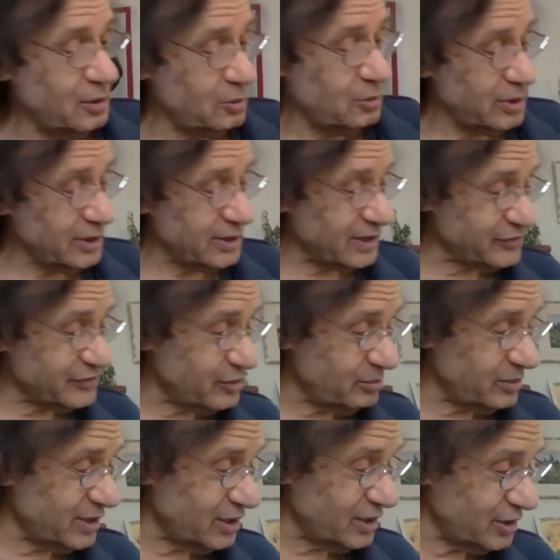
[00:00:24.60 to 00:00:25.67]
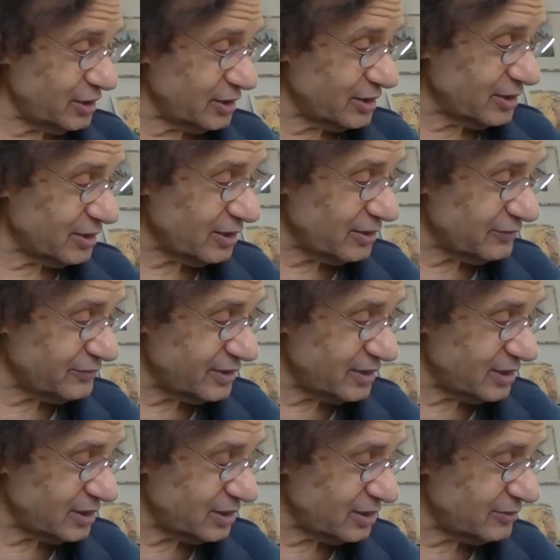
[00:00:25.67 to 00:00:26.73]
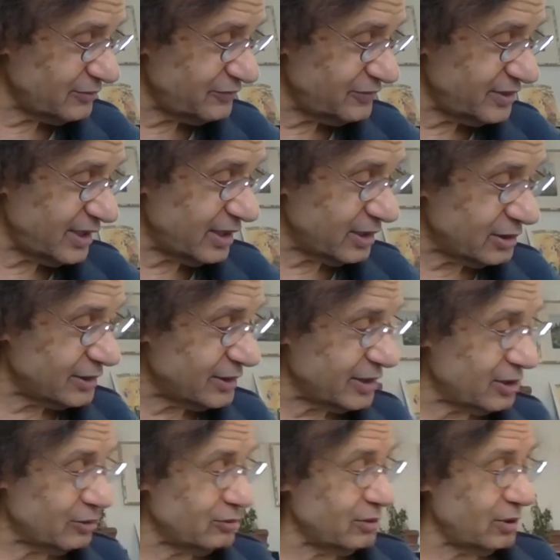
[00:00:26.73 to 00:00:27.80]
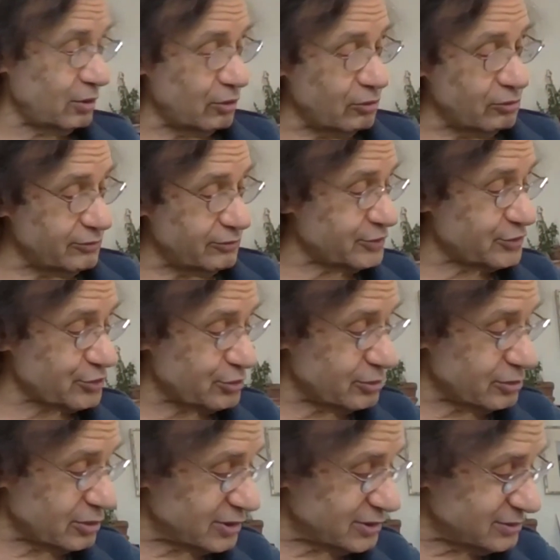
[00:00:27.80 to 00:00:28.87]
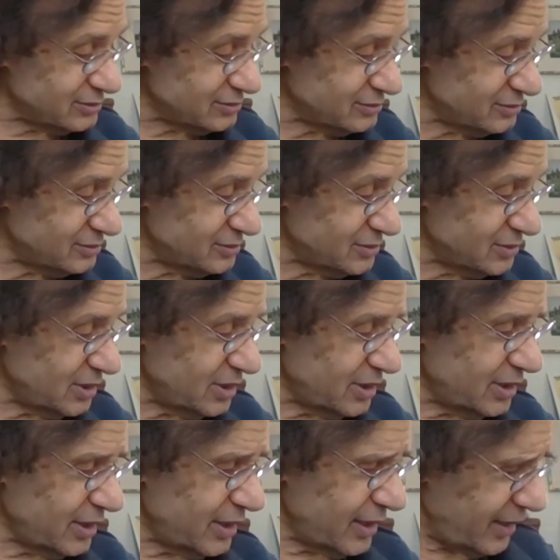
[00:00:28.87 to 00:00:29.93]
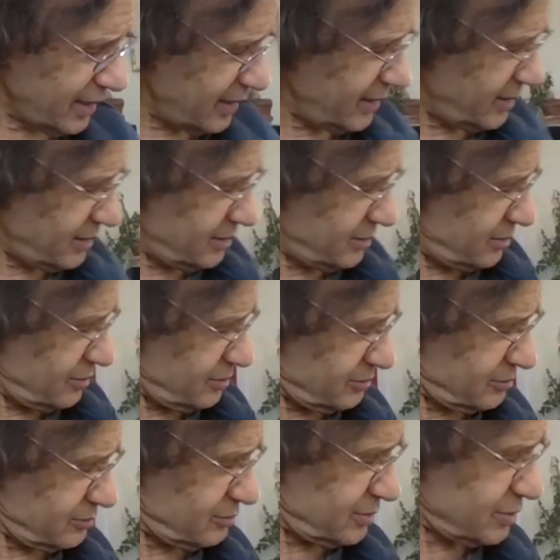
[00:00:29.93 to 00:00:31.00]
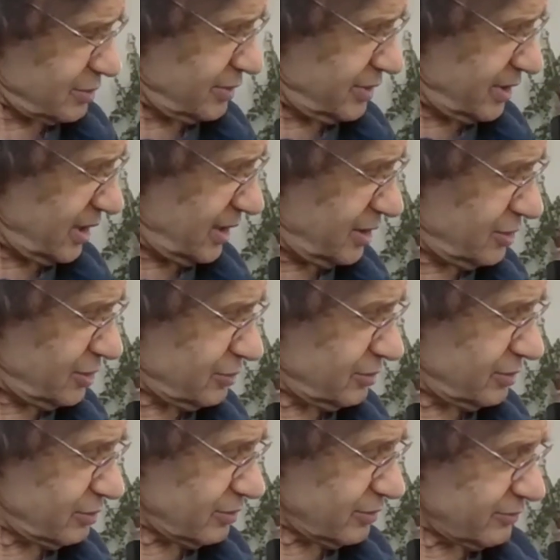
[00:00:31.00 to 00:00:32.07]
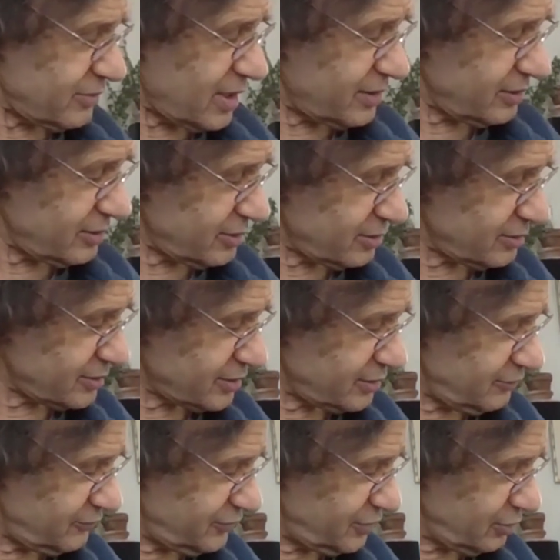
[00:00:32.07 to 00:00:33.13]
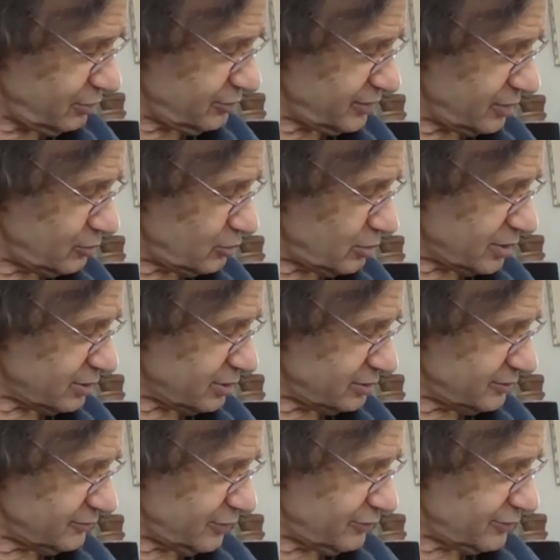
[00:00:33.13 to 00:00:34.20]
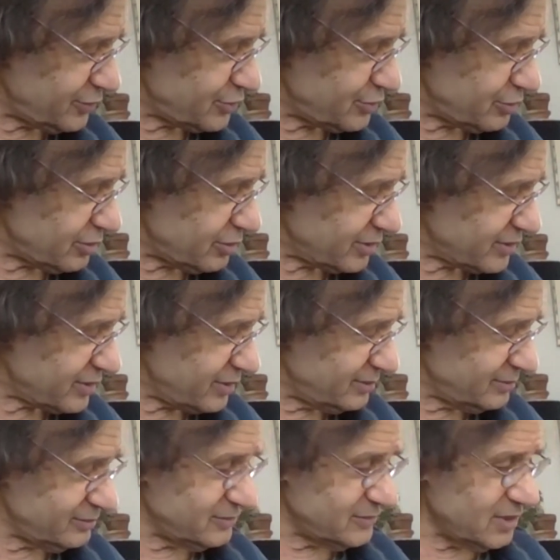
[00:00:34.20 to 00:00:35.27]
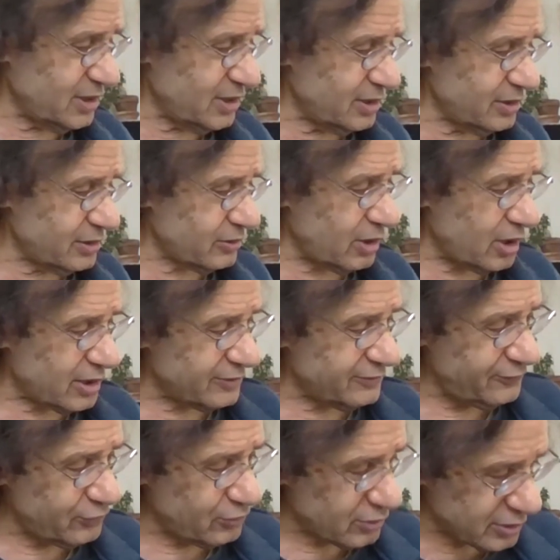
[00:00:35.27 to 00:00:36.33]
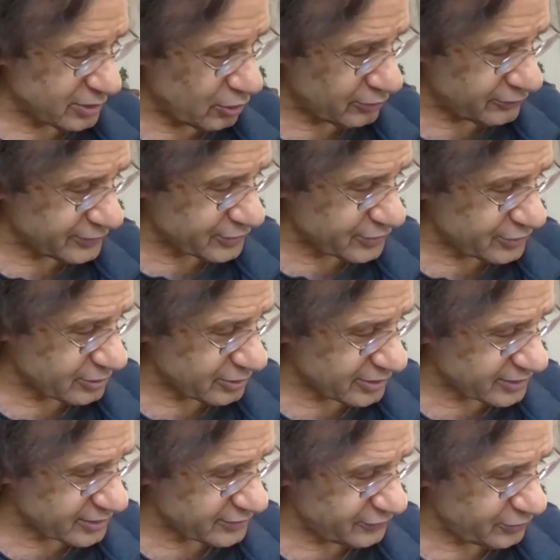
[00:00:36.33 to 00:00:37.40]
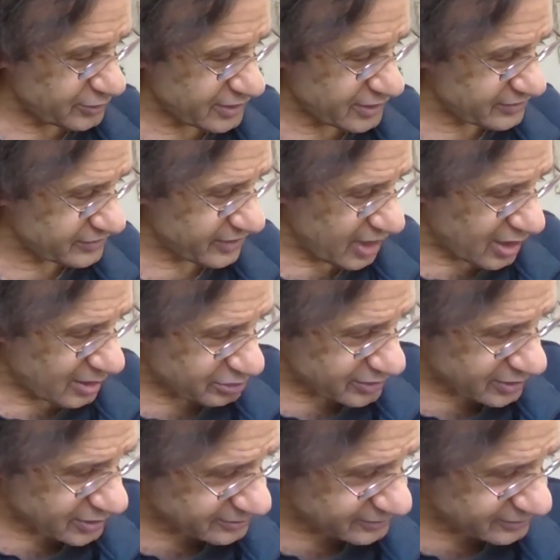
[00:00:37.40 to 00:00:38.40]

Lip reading: Well, that's the beginning of the Fidelio Overture, and we're going to enter into a rather confusing world of overtures. There are 4 overtures for this opera.